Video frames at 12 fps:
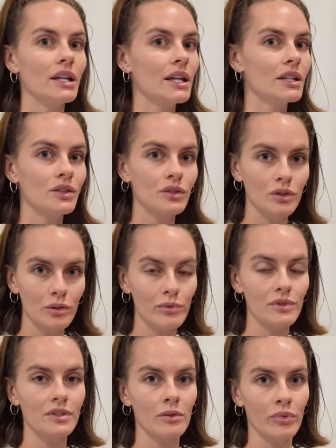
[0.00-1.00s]
it is
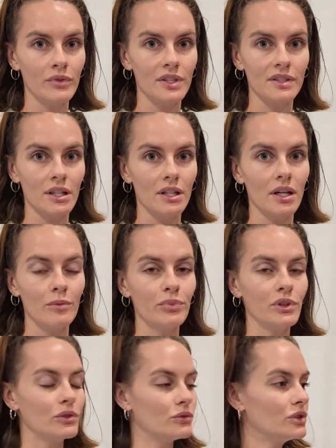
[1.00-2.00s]
super simple to set up.
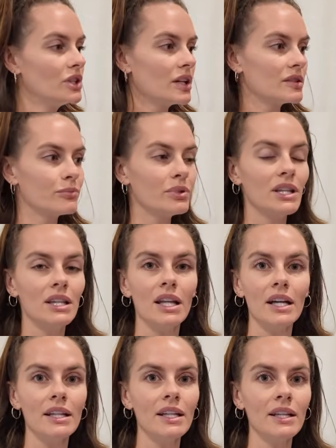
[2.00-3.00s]
You just
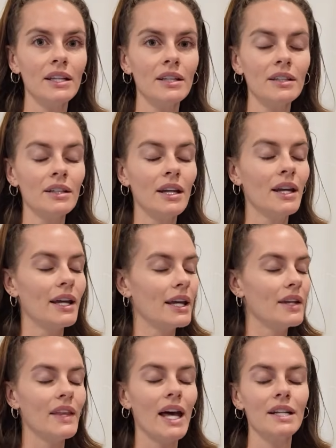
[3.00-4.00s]
plug it in,
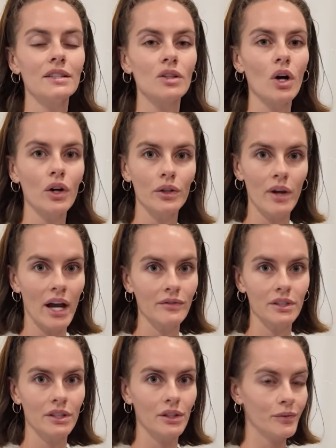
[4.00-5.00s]
and that is all you
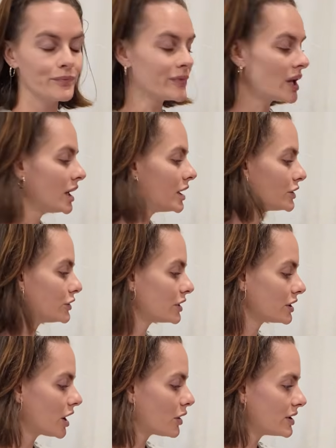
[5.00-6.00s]
have to do. You
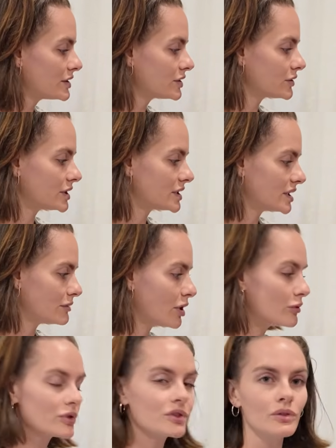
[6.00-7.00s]
can go into the
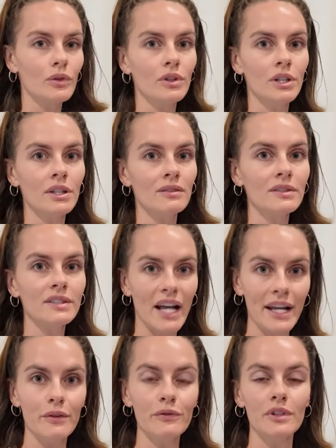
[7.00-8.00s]
T-Mobile store,
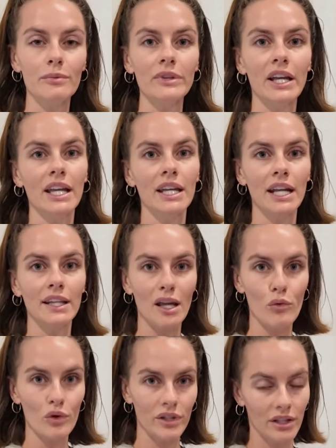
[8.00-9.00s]
sign up for the plan, and
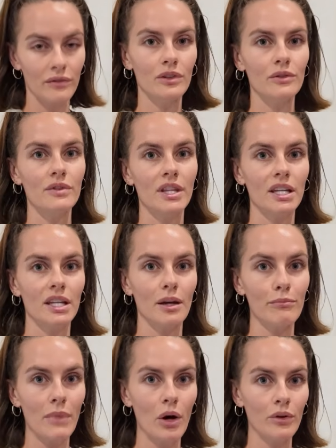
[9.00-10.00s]
they will give you the
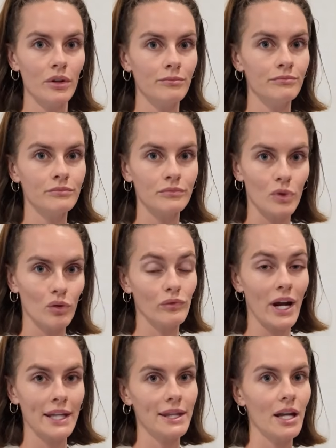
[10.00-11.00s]
modem
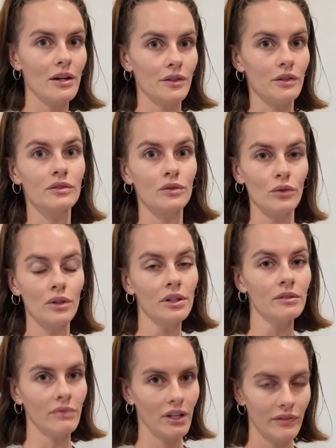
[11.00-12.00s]
right there in the
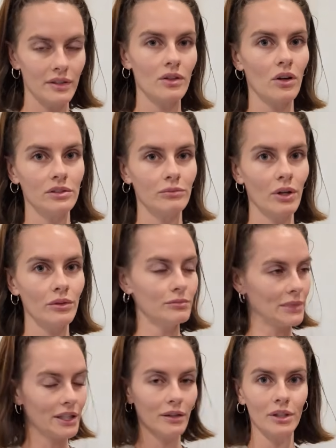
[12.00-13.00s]
store. If it's called a
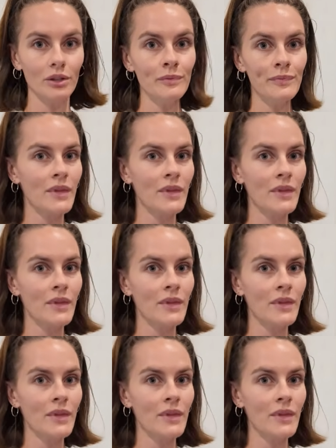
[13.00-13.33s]
modem, I don't know.